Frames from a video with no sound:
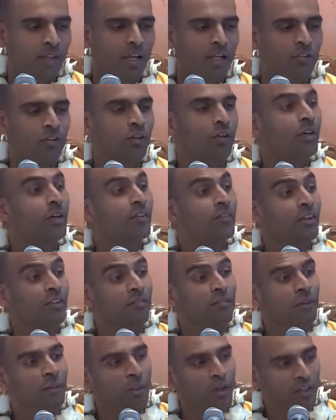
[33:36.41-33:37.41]
as long as
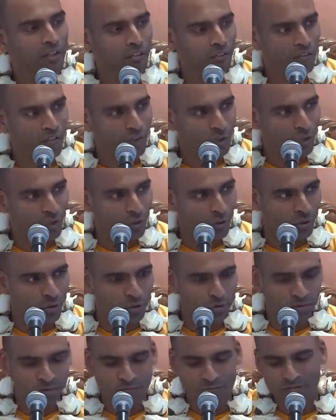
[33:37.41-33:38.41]
everyone is
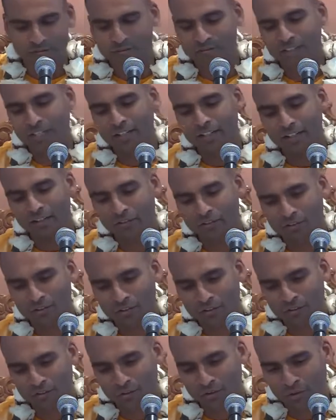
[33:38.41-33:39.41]
secure, that is
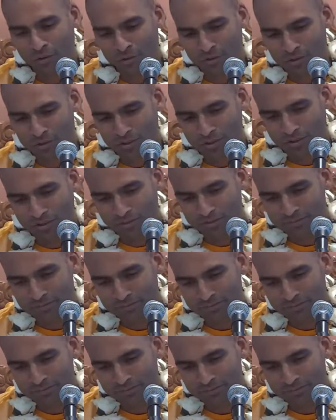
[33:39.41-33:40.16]
the solution.